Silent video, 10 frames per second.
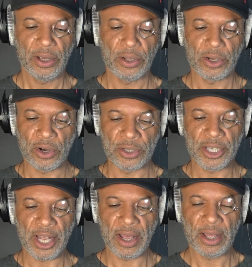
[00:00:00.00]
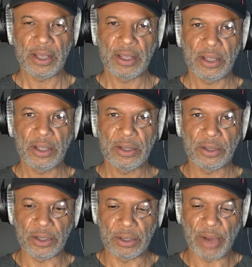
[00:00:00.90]
The cons are
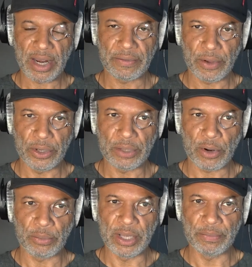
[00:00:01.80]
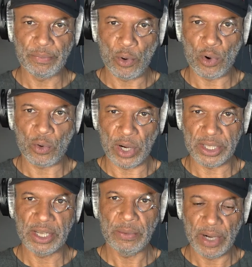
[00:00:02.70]
that the microphone is probably poor
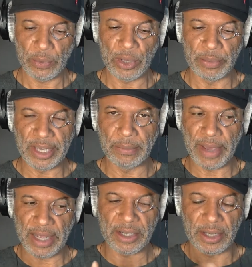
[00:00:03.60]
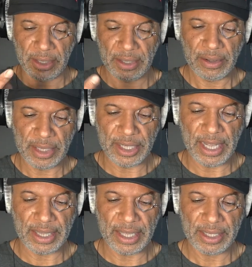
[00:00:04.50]
quality. Well, it will be compared to things
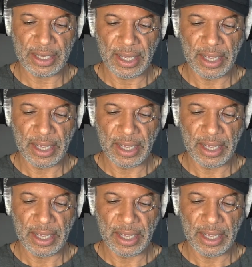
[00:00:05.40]
like this.